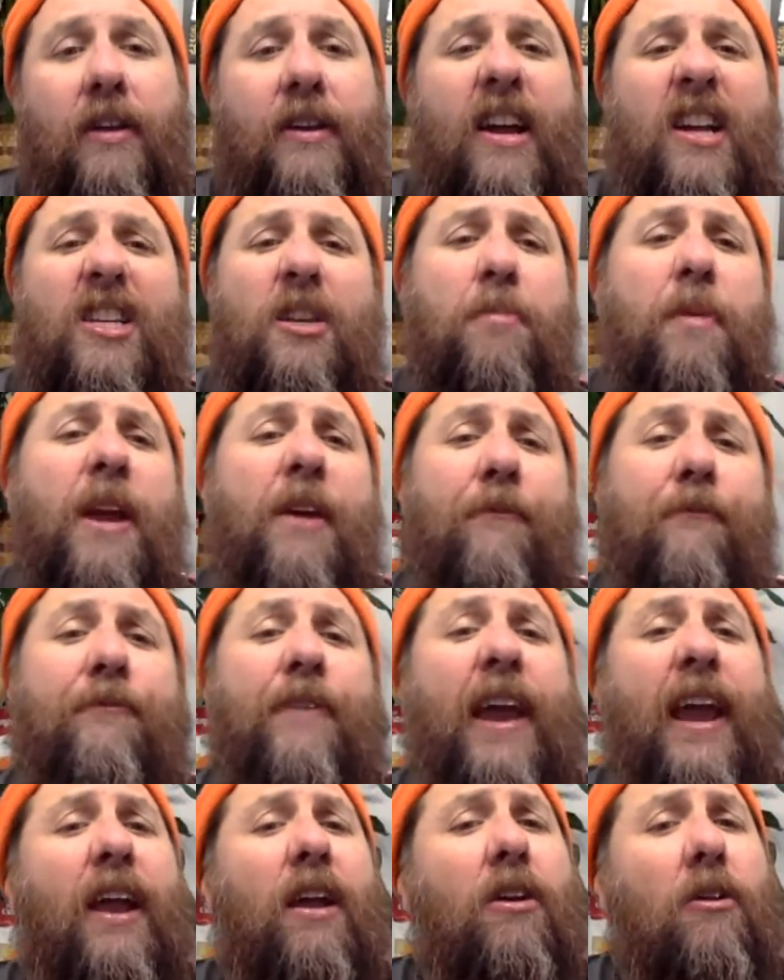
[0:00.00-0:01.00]
Now, to be
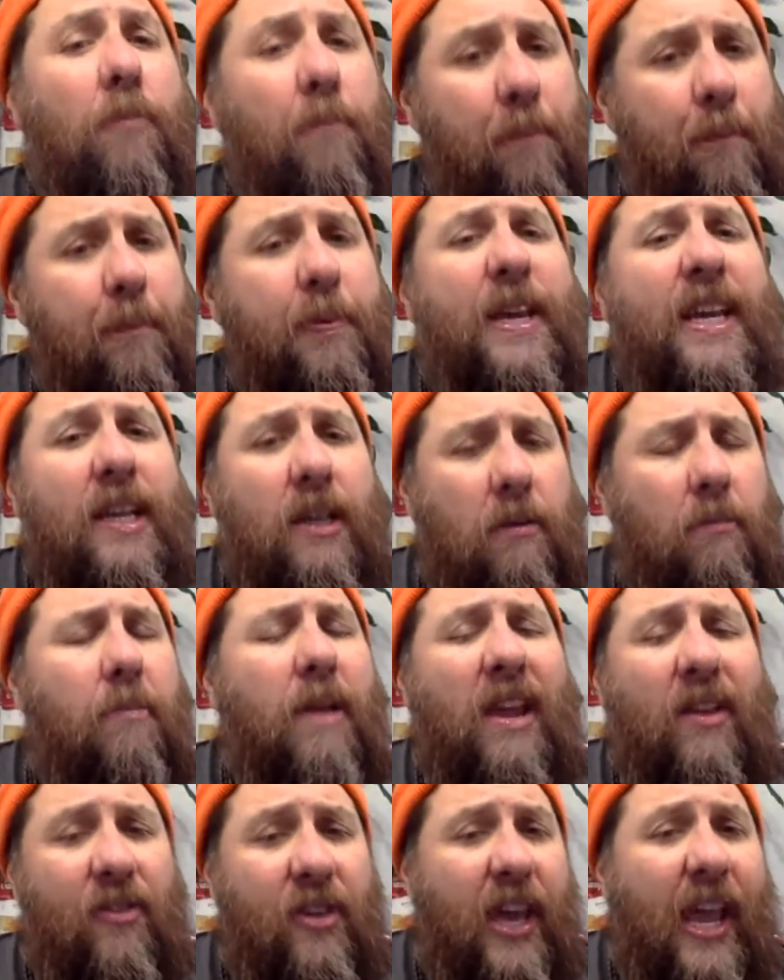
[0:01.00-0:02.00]
fair, Pete
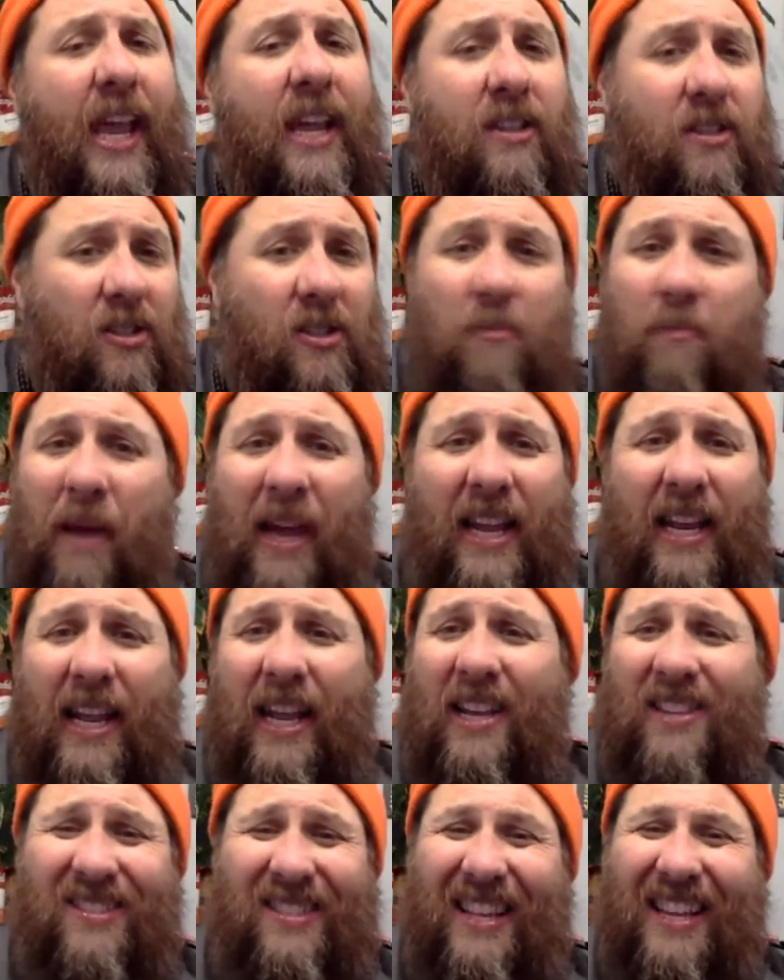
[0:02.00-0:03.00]
made the Ents
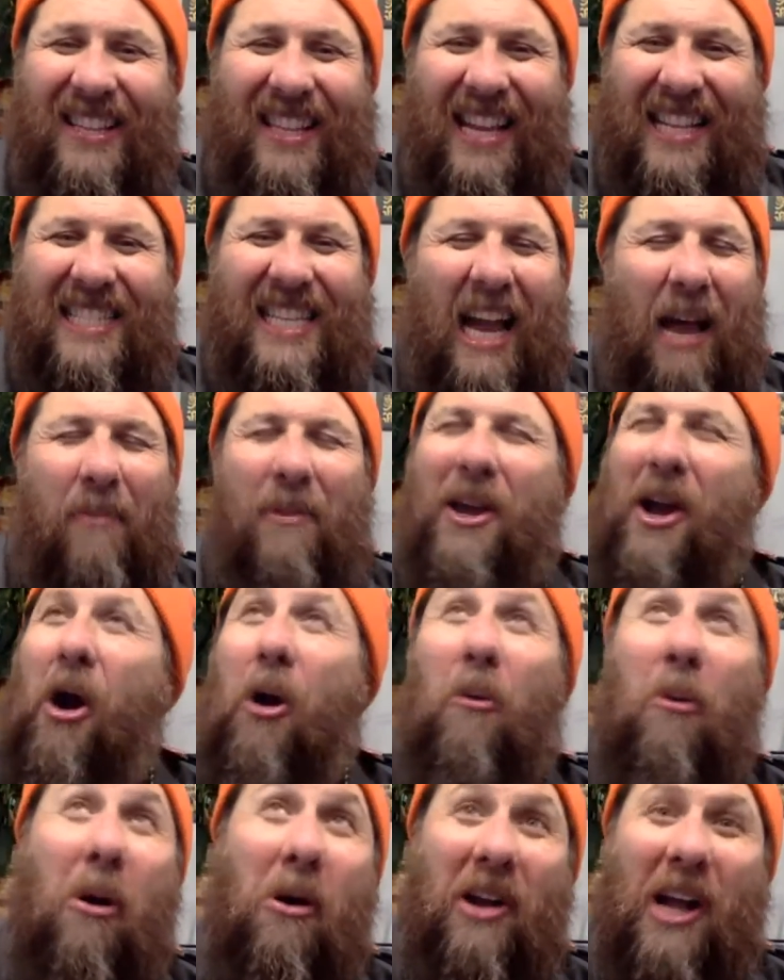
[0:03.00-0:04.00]
badass, like that time they
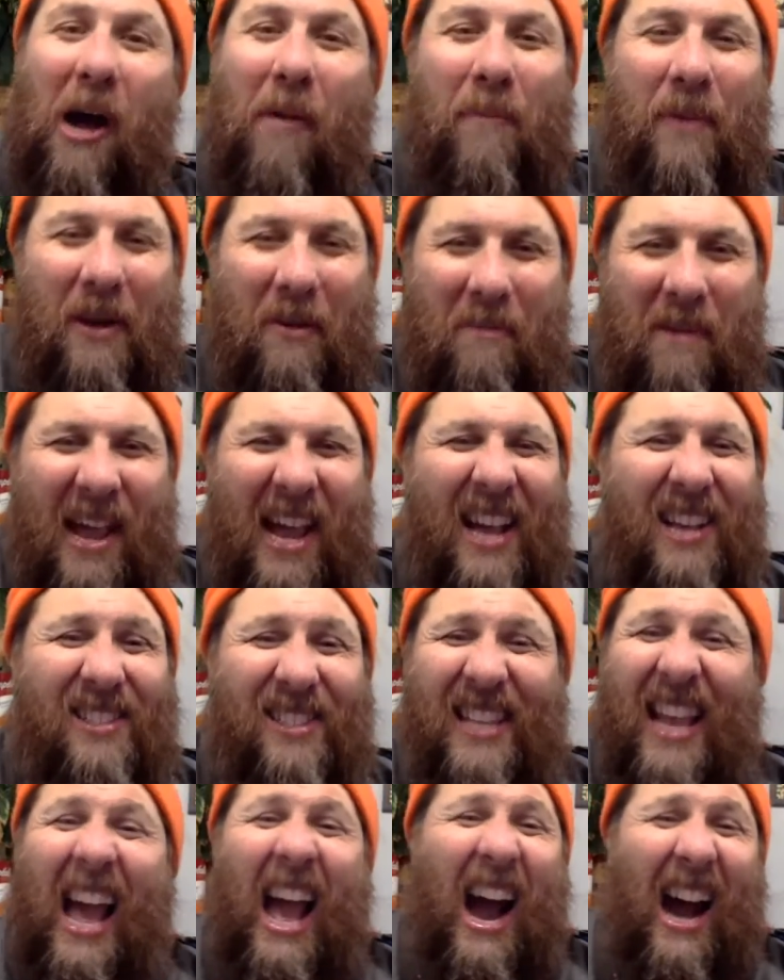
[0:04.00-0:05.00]
all woke up in a
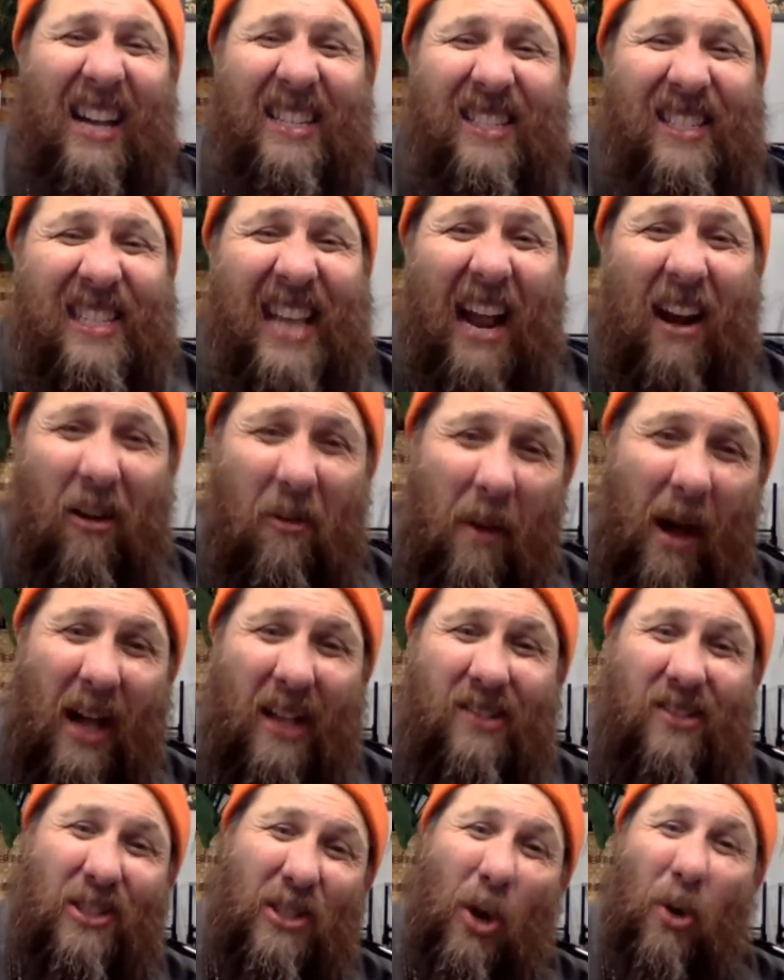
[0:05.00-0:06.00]
mass on
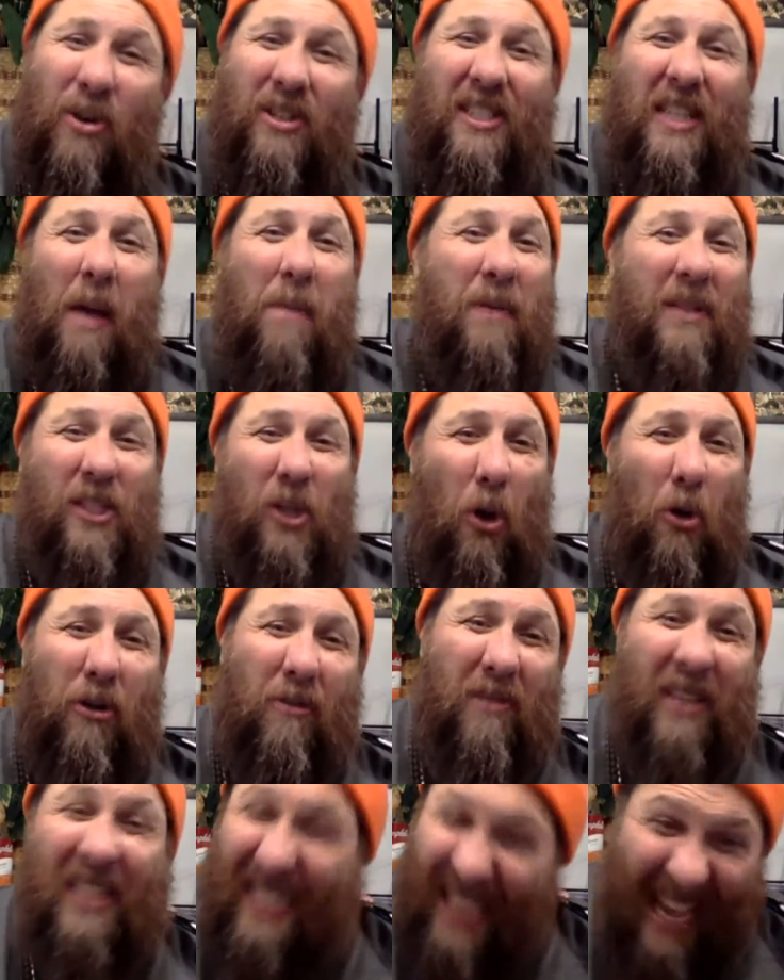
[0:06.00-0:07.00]
Saruman's doorstep and
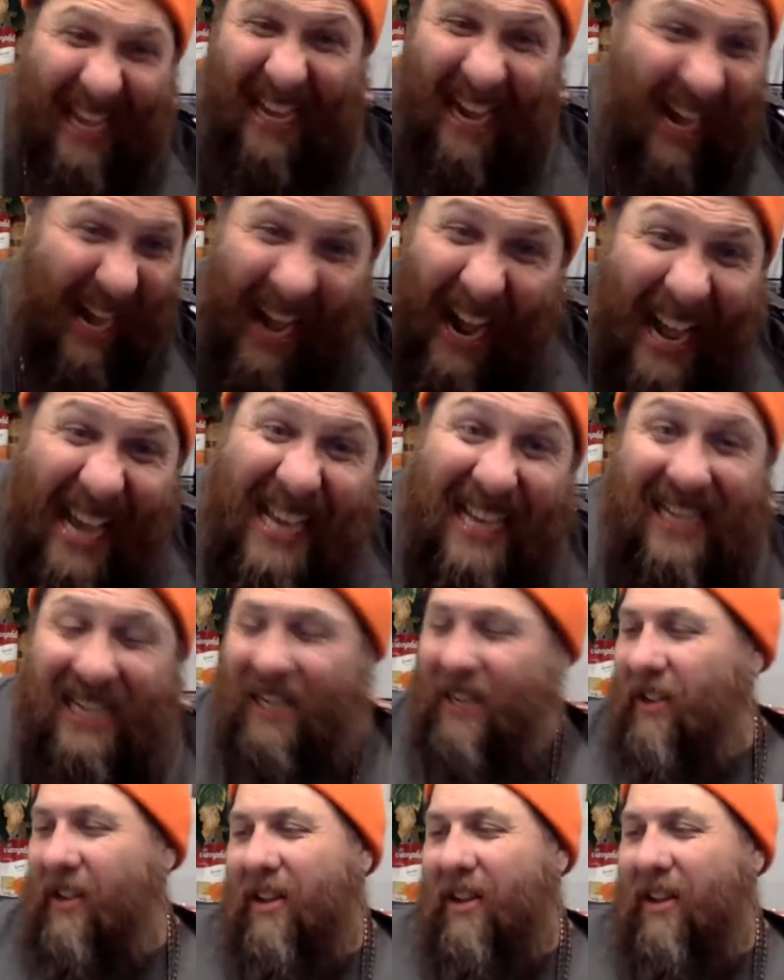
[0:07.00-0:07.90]
told him to take a hike.